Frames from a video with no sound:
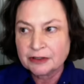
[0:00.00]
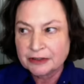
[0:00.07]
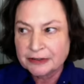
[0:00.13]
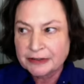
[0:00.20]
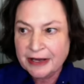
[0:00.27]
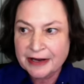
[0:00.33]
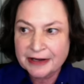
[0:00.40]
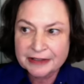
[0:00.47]

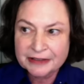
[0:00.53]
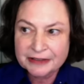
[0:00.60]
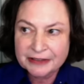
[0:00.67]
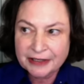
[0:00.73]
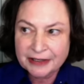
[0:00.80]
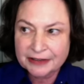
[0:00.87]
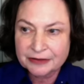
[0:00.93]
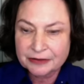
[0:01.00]
Yeah, and
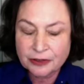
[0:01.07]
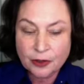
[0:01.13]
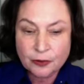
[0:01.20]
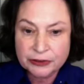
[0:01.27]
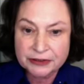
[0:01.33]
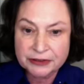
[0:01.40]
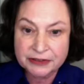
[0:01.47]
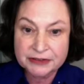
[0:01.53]
again,
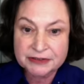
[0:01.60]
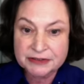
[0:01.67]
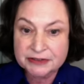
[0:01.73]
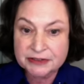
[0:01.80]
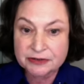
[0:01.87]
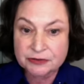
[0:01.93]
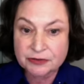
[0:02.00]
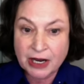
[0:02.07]
loneliness is
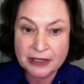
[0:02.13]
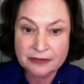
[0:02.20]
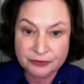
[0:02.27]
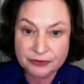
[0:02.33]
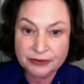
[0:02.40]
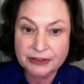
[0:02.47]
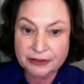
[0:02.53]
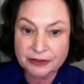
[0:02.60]
the driver
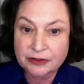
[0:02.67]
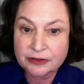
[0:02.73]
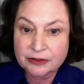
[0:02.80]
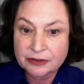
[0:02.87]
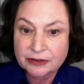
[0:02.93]
here.